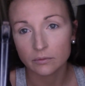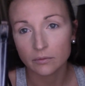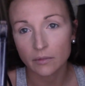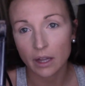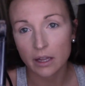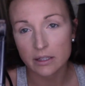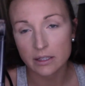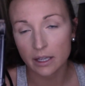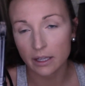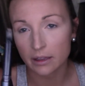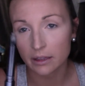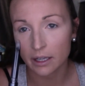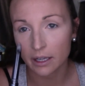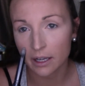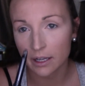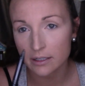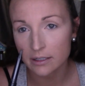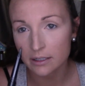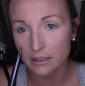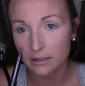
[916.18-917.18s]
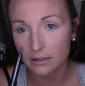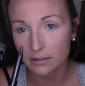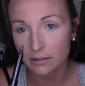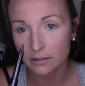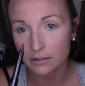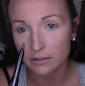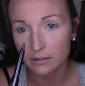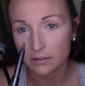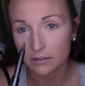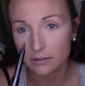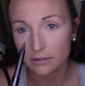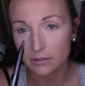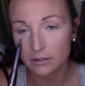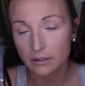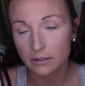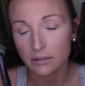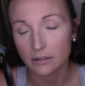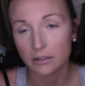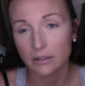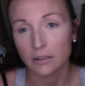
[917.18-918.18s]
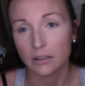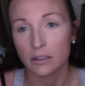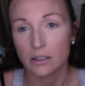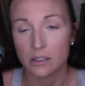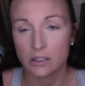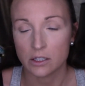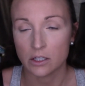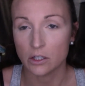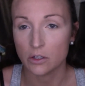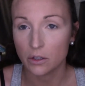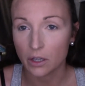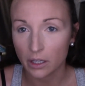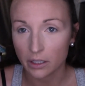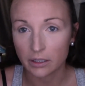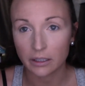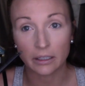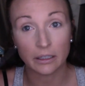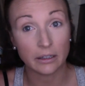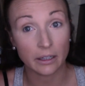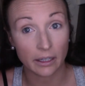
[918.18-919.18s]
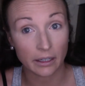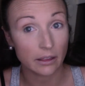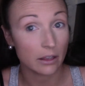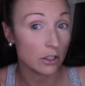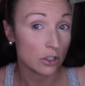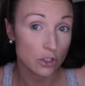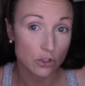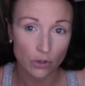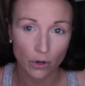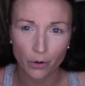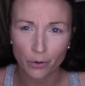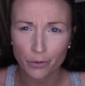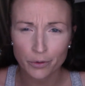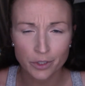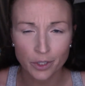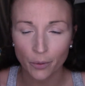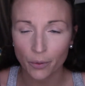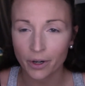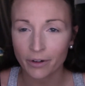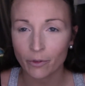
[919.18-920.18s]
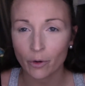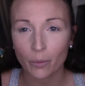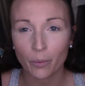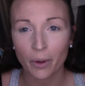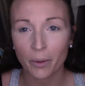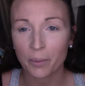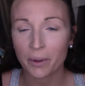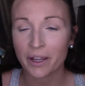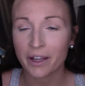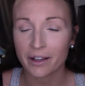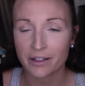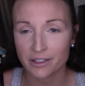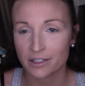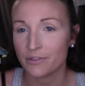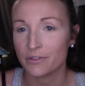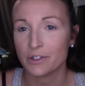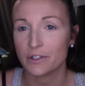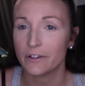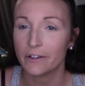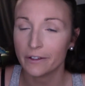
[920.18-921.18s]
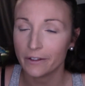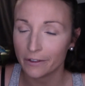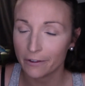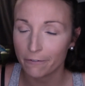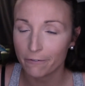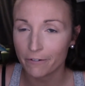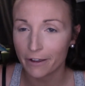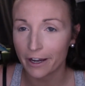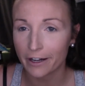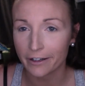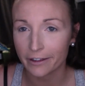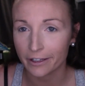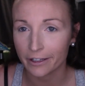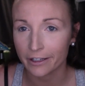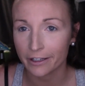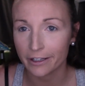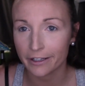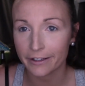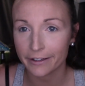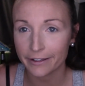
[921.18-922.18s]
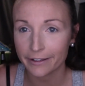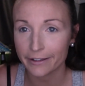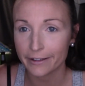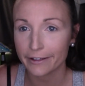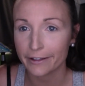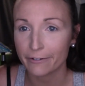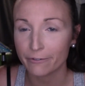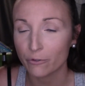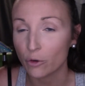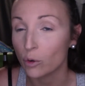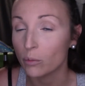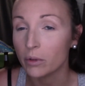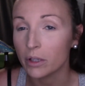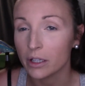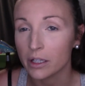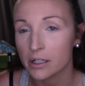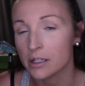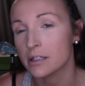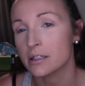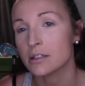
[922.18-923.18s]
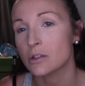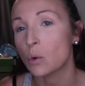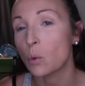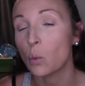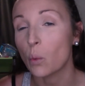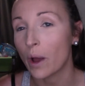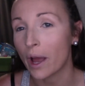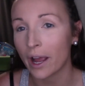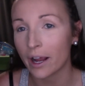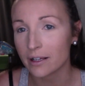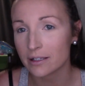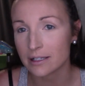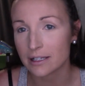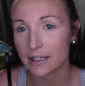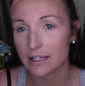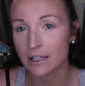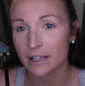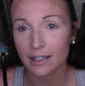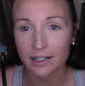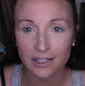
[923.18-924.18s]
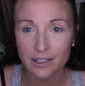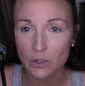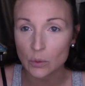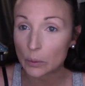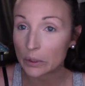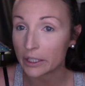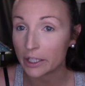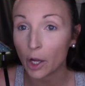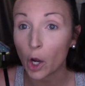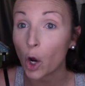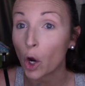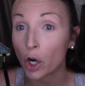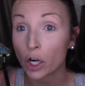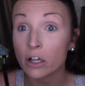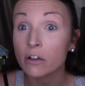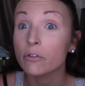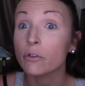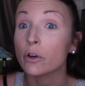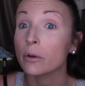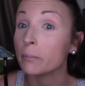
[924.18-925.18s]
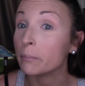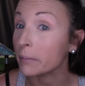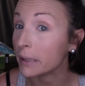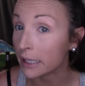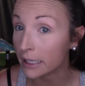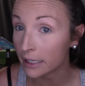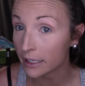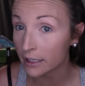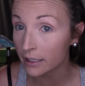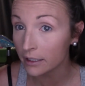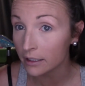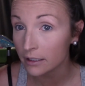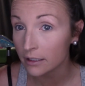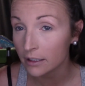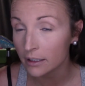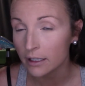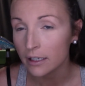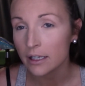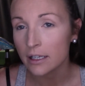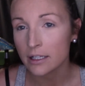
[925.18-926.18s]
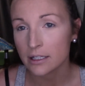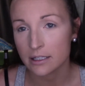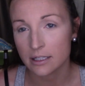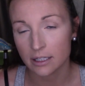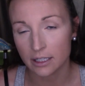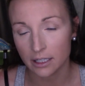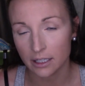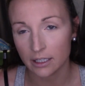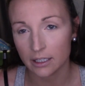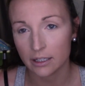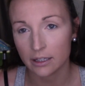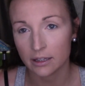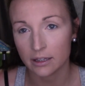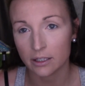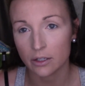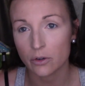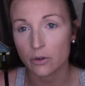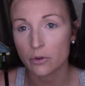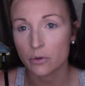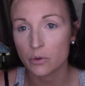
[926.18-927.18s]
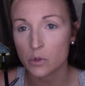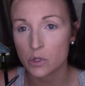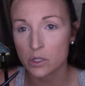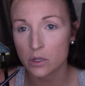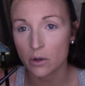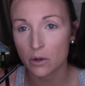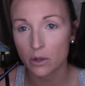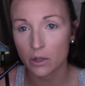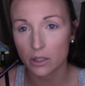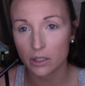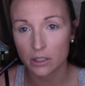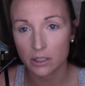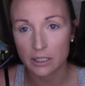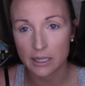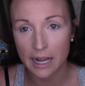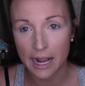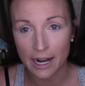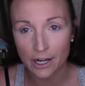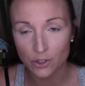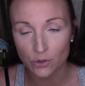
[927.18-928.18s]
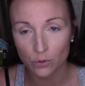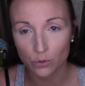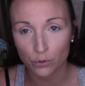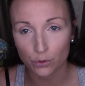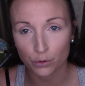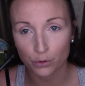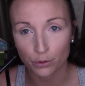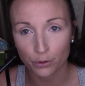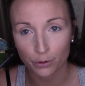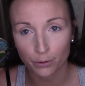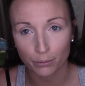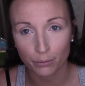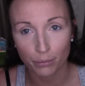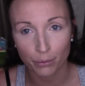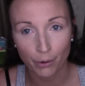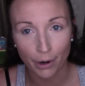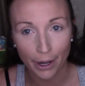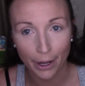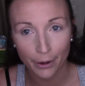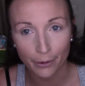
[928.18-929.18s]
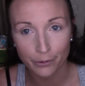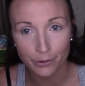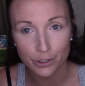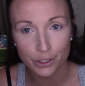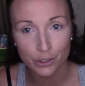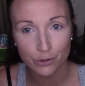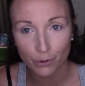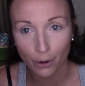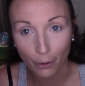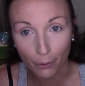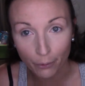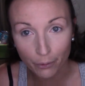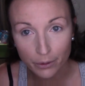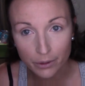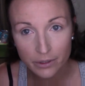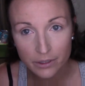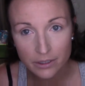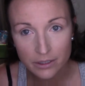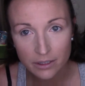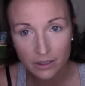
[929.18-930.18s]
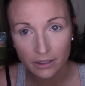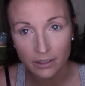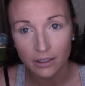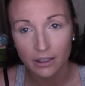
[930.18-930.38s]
It's like that. So you can get like the strokes or whatever, but because of the fact that the formula is so waxy, it's really hard for me to get those natural brow strokes.